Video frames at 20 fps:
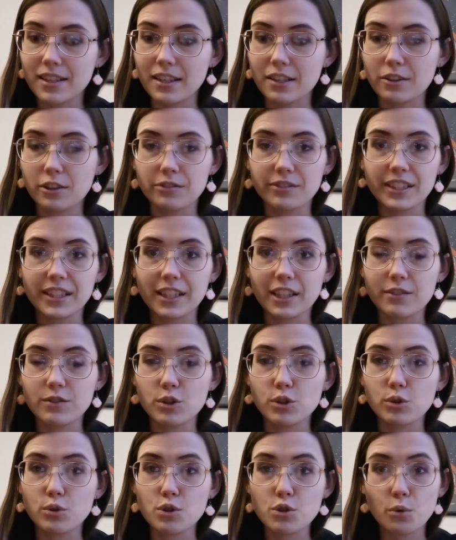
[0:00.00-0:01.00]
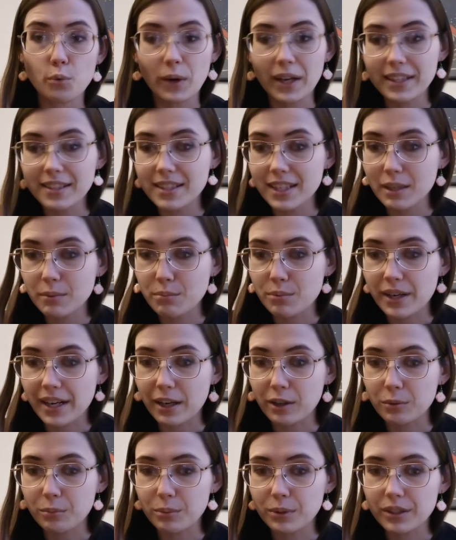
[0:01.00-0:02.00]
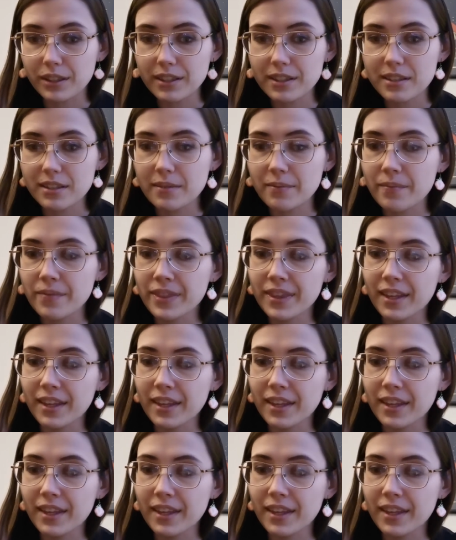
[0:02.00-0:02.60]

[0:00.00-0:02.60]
it already gives you 20 brown books,